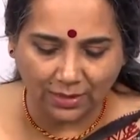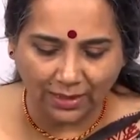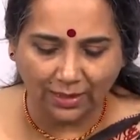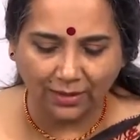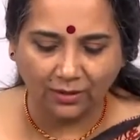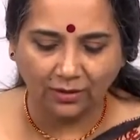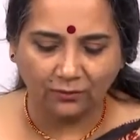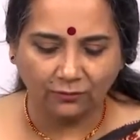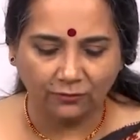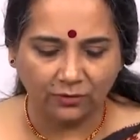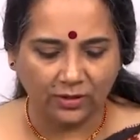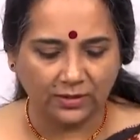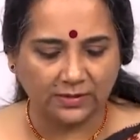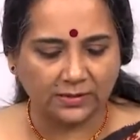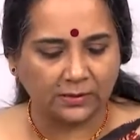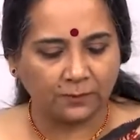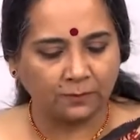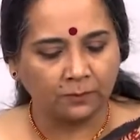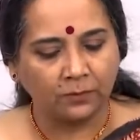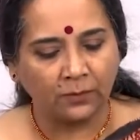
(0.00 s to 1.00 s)
end the
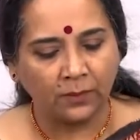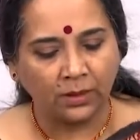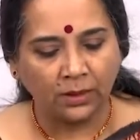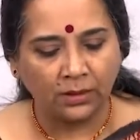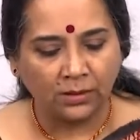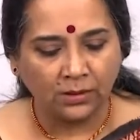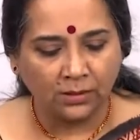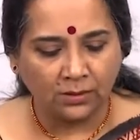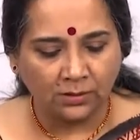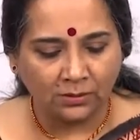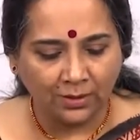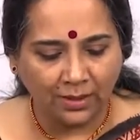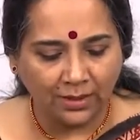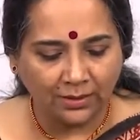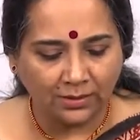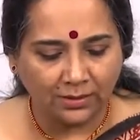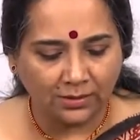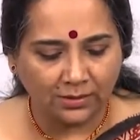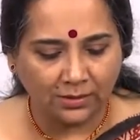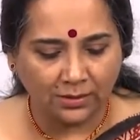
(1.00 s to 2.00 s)
phrase. So
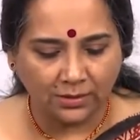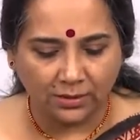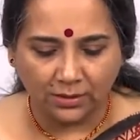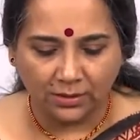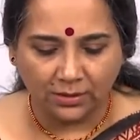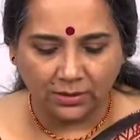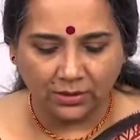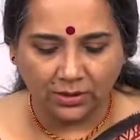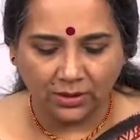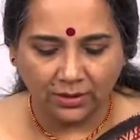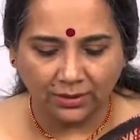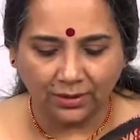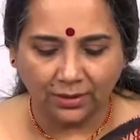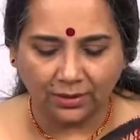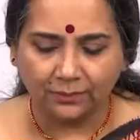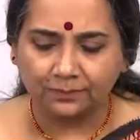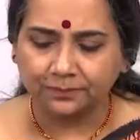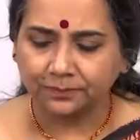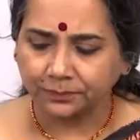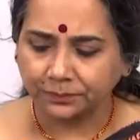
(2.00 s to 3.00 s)
that is
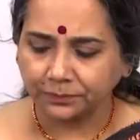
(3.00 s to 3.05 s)
Jhatka.